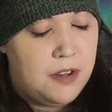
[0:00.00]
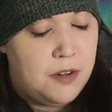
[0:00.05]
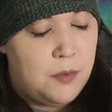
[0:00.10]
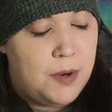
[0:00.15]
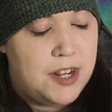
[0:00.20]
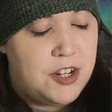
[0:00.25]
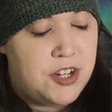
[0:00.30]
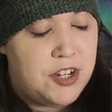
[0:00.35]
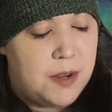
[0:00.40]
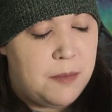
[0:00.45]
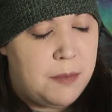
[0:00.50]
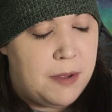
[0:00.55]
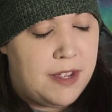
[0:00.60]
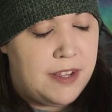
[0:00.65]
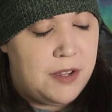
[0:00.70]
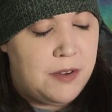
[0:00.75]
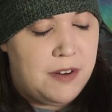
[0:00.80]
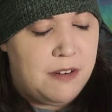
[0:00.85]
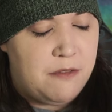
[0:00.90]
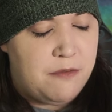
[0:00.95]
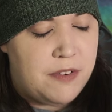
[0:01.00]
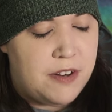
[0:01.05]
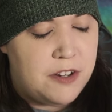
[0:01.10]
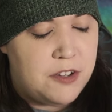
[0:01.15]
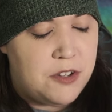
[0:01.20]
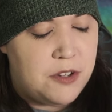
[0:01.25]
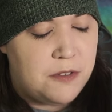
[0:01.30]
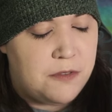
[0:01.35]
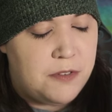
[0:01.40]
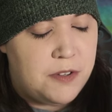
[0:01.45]
Wei Chanbe, you didn't
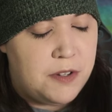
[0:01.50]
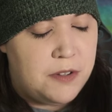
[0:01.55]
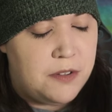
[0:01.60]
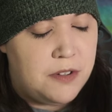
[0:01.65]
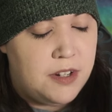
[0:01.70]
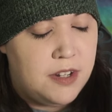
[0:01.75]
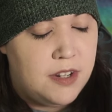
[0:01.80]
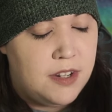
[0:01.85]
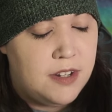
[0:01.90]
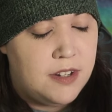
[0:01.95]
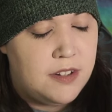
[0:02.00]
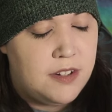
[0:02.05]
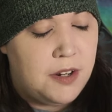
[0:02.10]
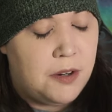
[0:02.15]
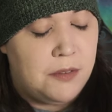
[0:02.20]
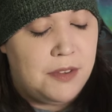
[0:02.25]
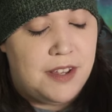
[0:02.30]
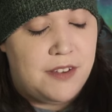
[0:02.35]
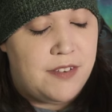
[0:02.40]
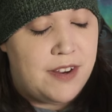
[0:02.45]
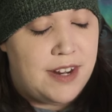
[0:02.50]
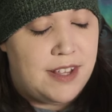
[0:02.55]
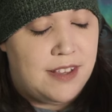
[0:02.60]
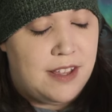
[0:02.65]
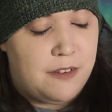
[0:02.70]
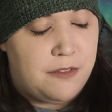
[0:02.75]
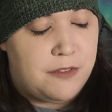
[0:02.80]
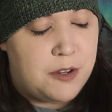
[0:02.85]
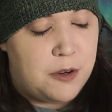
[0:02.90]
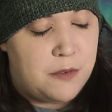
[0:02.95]
finish your food. Don't leave any
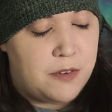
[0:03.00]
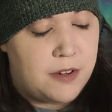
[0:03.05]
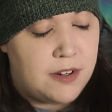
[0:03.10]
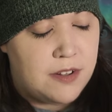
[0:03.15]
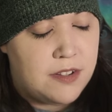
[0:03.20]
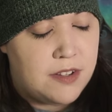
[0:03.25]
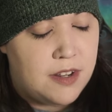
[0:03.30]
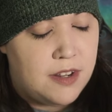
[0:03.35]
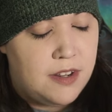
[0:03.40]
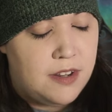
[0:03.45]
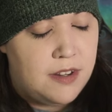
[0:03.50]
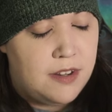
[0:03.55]
leftovers.